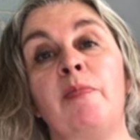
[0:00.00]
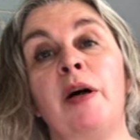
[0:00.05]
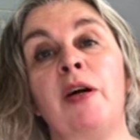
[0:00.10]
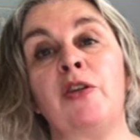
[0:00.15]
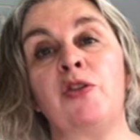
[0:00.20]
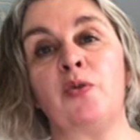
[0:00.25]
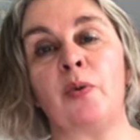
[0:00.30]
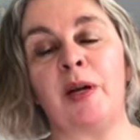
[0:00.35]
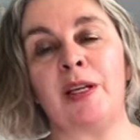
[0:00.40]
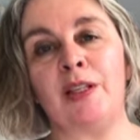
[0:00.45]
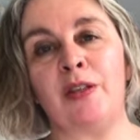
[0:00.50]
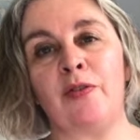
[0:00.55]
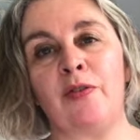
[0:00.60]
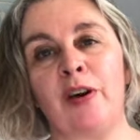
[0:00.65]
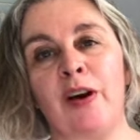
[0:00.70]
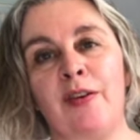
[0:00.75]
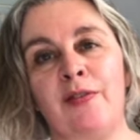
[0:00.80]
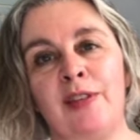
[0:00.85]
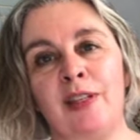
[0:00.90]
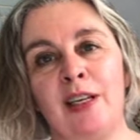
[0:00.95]
by
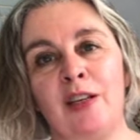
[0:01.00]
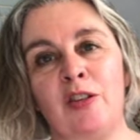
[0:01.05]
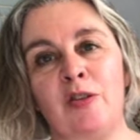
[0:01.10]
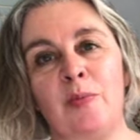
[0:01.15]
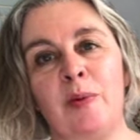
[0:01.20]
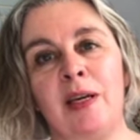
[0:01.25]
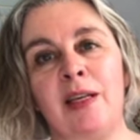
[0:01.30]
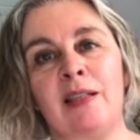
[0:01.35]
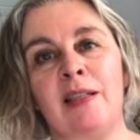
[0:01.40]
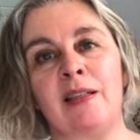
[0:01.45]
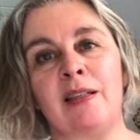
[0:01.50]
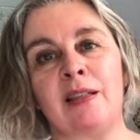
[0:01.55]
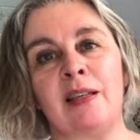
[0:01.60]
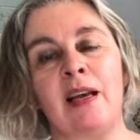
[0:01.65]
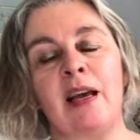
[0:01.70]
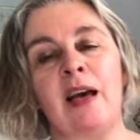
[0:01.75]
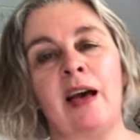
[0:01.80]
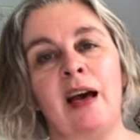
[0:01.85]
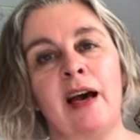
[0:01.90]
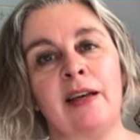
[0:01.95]
25 centimetres
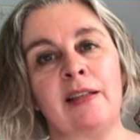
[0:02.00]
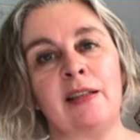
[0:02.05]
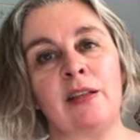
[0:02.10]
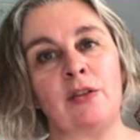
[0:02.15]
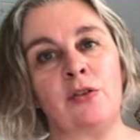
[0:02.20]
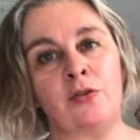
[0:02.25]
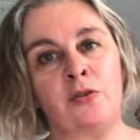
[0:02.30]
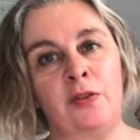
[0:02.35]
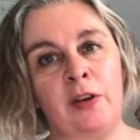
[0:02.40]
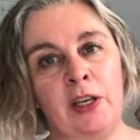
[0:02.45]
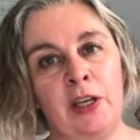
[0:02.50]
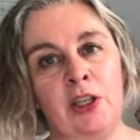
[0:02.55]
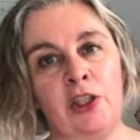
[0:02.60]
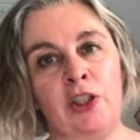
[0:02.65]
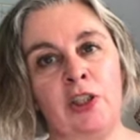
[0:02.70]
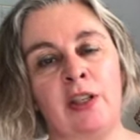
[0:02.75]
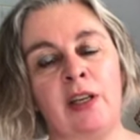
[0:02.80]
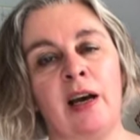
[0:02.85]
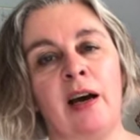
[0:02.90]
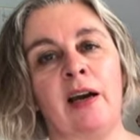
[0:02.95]
as its
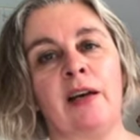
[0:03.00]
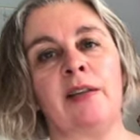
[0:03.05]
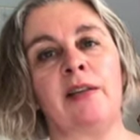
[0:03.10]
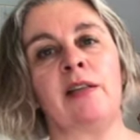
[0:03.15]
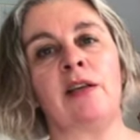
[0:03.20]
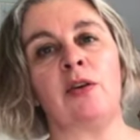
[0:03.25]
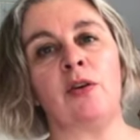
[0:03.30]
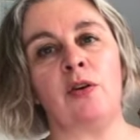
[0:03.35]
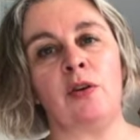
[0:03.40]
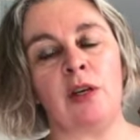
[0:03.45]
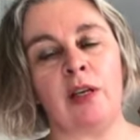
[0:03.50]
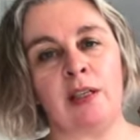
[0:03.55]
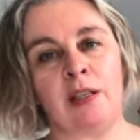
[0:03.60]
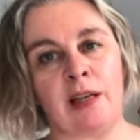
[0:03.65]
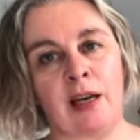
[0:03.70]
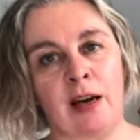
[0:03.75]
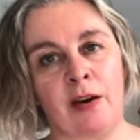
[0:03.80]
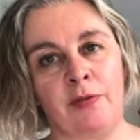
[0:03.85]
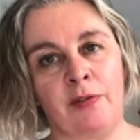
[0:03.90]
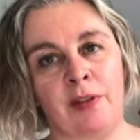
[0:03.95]
finished size, so you need
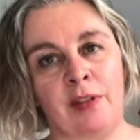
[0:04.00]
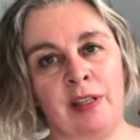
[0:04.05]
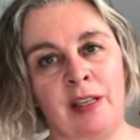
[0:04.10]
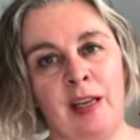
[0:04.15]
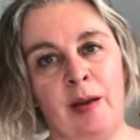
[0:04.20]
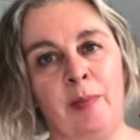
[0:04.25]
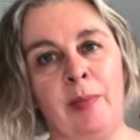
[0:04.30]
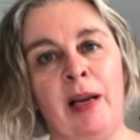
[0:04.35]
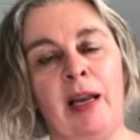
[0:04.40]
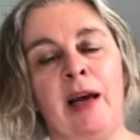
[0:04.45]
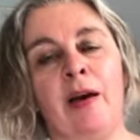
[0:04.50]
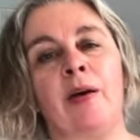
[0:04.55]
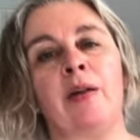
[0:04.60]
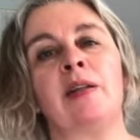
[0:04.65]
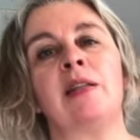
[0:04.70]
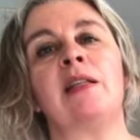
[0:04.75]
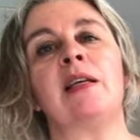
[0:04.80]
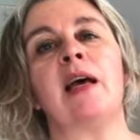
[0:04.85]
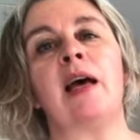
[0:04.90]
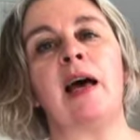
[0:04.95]
to have the seam
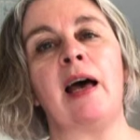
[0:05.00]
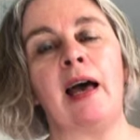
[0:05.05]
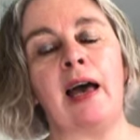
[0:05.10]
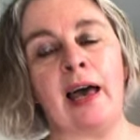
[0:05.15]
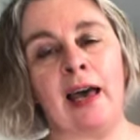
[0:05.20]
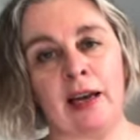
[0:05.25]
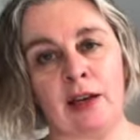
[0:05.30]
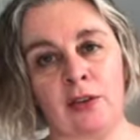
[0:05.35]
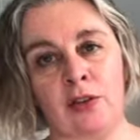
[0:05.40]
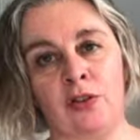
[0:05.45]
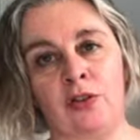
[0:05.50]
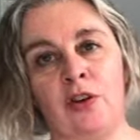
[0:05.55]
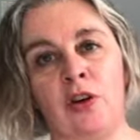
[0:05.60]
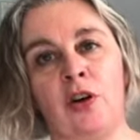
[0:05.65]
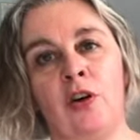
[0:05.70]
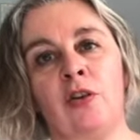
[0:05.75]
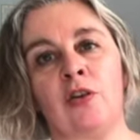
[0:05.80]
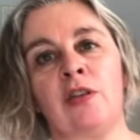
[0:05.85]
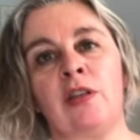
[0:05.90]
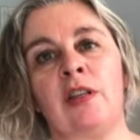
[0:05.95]
allowance extra
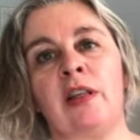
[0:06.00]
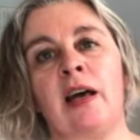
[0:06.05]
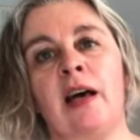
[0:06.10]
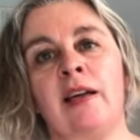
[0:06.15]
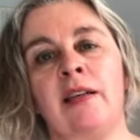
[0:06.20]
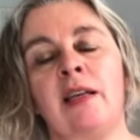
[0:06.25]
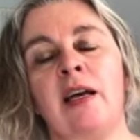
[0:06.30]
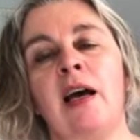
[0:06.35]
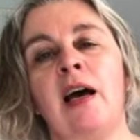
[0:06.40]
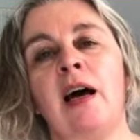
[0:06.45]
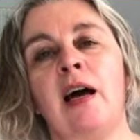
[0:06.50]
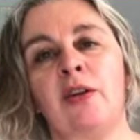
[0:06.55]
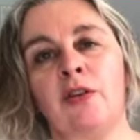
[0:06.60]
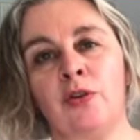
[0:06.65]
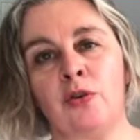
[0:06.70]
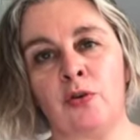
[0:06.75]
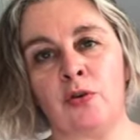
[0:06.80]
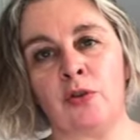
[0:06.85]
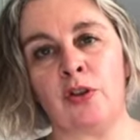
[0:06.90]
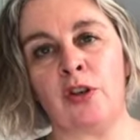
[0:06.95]
onto that. I'll
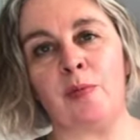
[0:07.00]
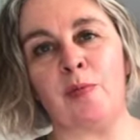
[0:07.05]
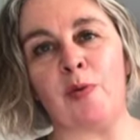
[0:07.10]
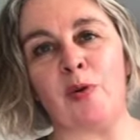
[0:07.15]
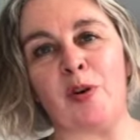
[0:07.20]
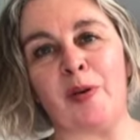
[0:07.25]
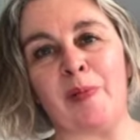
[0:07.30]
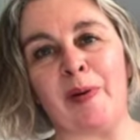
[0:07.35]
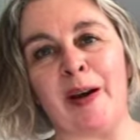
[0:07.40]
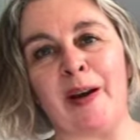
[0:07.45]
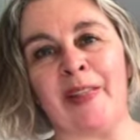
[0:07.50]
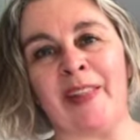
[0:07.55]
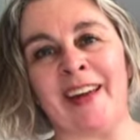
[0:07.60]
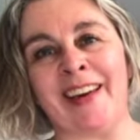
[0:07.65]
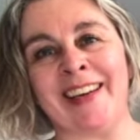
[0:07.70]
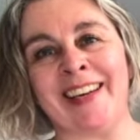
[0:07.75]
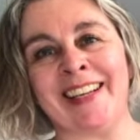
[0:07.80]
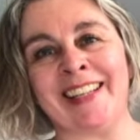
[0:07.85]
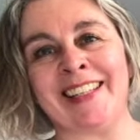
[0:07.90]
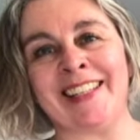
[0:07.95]
talk to you more about
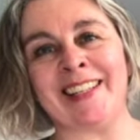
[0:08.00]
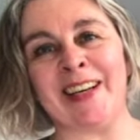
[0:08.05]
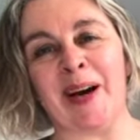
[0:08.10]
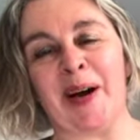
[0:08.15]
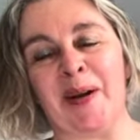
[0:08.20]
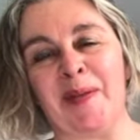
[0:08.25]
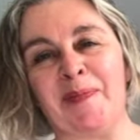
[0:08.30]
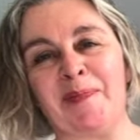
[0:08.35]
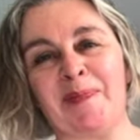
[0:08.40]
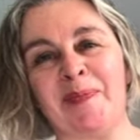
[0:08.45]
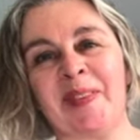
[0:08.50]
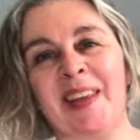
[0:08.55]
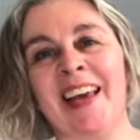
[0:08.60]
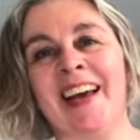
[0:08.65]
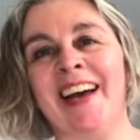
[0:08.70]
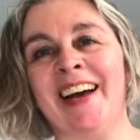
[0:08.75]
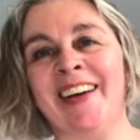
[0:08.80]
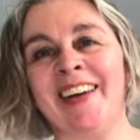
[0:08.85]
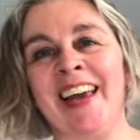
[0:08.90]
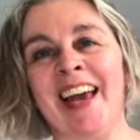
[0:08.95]
that next time.
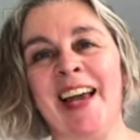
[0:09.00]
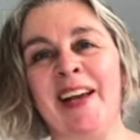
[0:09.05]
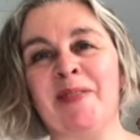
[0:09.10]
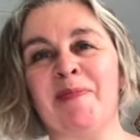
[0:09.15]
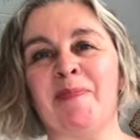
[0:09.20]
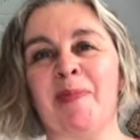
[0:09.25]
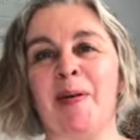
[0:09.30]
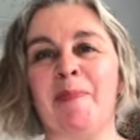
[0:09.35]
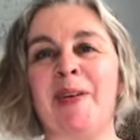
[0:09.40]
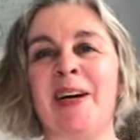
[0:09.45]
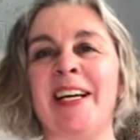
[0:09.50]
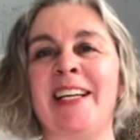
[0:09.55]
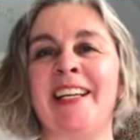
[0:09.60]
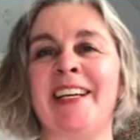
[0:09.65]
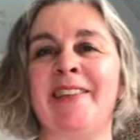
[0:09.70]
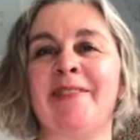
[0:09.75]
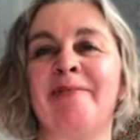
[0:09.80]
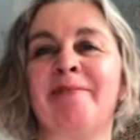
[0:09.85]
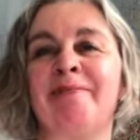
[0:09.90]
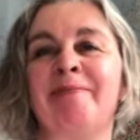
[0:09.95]
Okay, bye bye
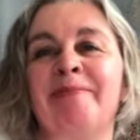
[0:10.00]
now.